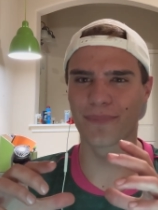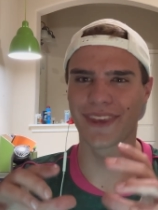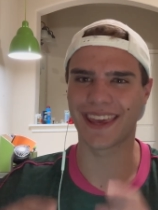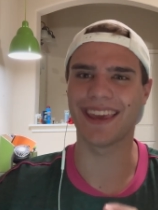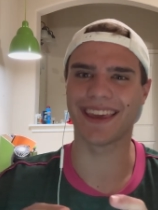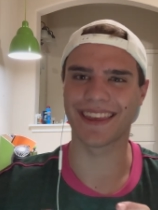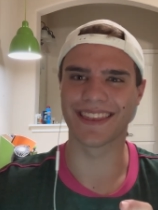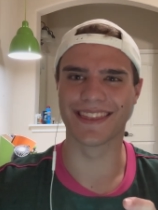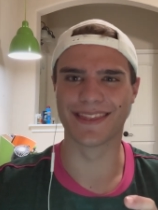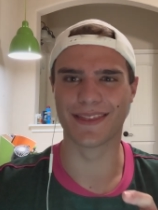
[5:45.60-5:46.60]
key,
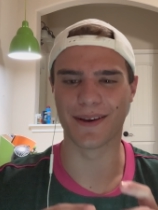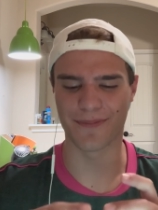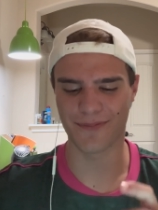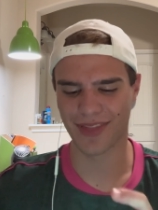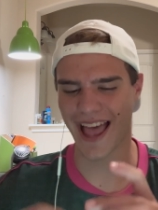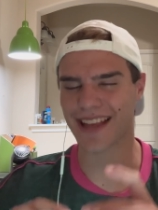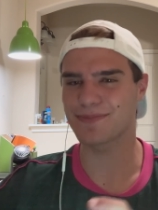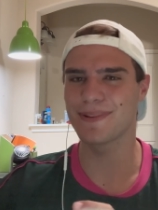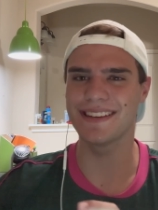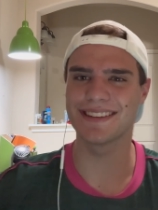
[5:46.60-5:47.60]
the
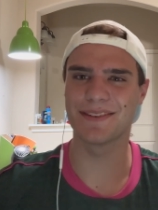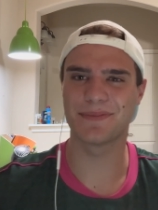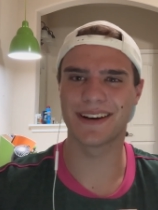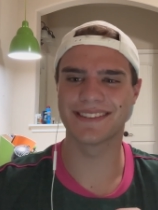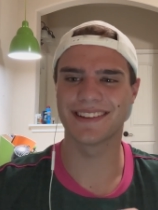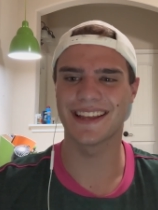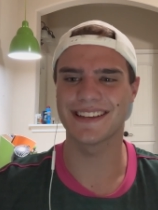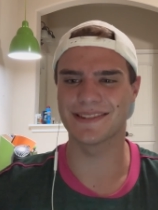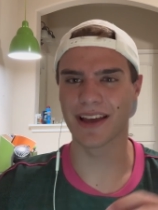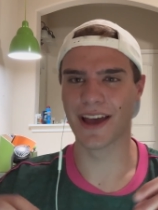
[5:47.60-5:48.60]
last piece in the puzzle that
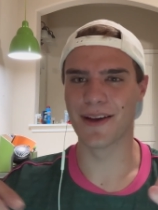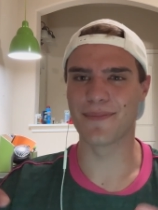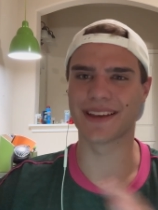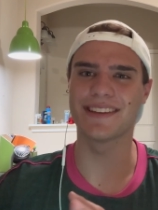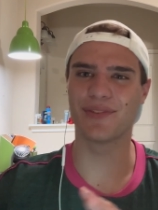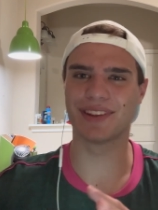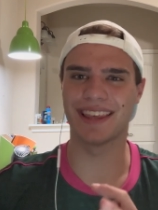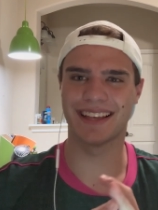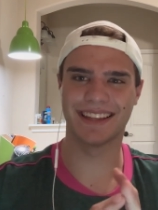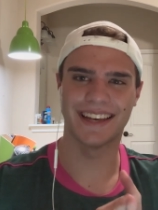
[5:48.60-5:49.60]
just makes
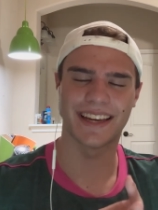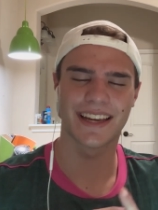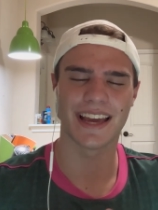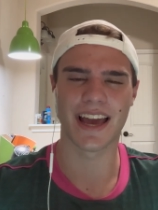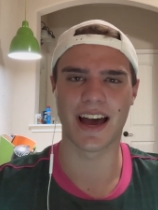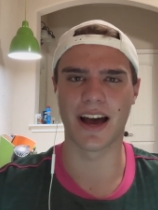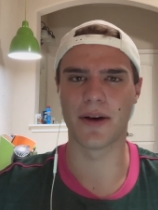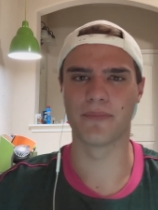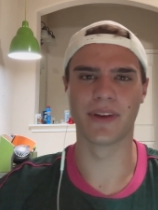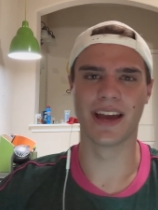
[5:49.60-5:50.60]
everything click.
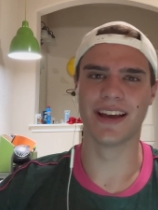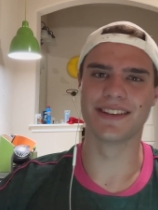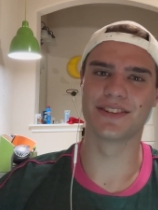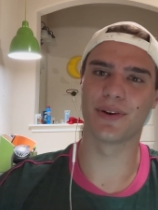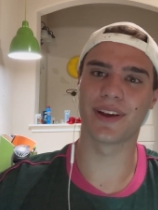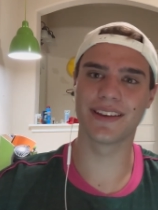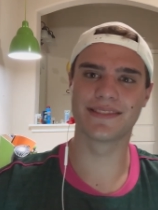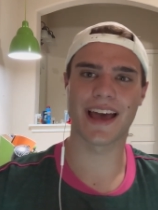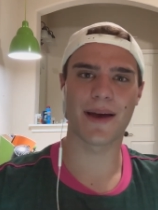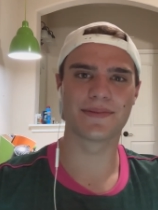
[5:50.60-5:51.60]
Um, so
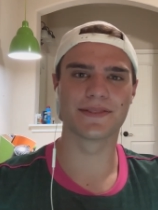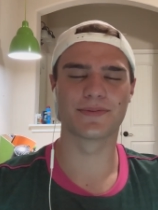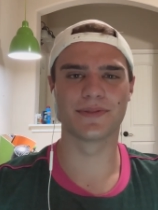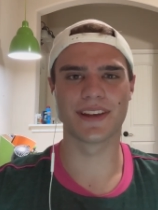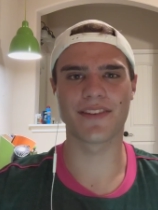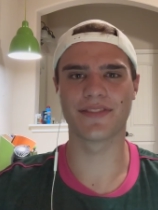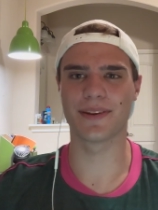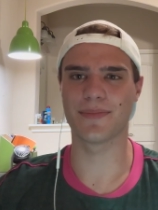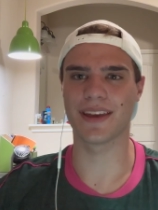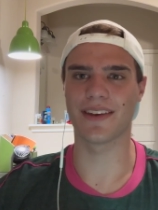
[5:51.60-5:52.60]
his absence will
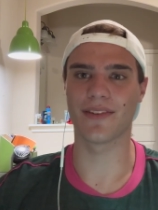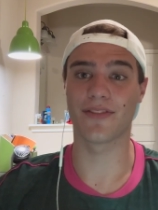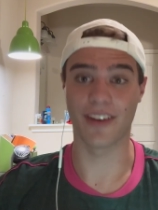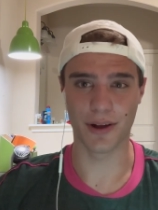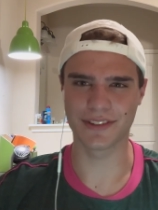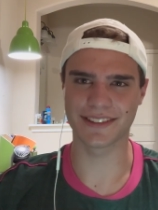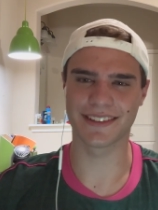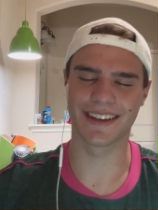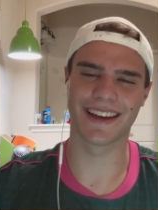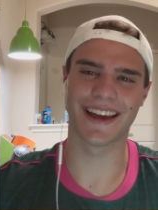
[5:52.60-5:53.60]
definitely be felt,
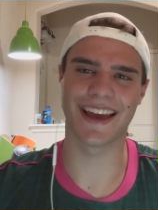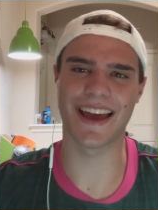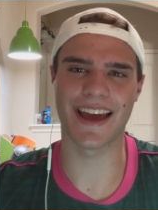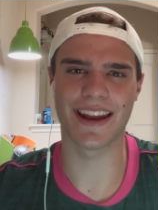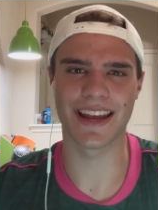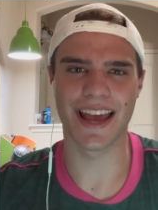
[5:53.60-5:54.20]
and